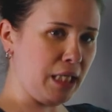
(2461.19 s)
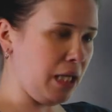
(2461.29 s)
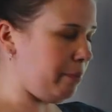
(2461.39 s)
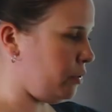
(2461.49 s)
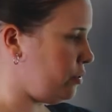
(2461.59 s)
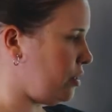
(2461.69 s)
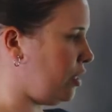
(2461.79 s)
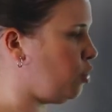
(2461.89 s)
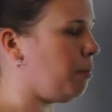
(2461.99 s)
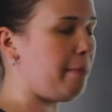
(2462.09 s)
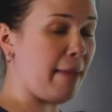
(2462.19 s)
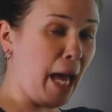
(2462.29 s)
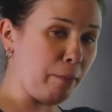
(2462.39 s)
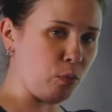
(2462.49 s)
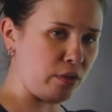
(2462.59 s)
numbers. I know my
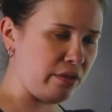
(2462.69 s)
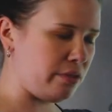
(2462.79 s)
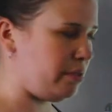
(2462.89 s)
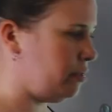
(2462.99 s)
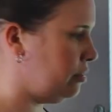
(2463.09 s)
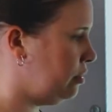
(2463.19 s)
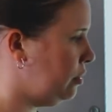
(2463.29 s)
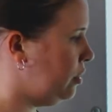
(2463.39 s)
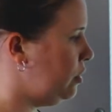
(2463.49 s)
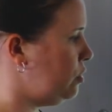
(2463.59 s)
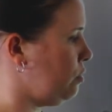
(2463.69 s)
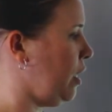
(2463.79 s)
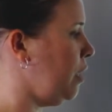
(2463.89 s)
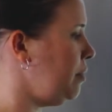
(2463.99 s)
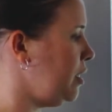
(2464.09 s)
map works. So
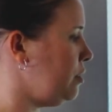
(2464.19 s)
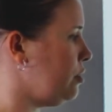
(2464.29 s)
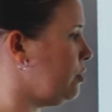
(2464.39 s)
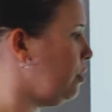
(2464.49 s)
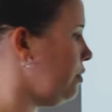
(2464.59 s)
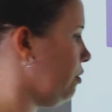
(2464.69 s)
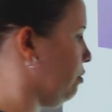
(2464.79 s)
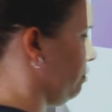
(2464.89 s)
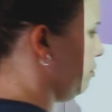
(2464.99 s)
how many inches are there in a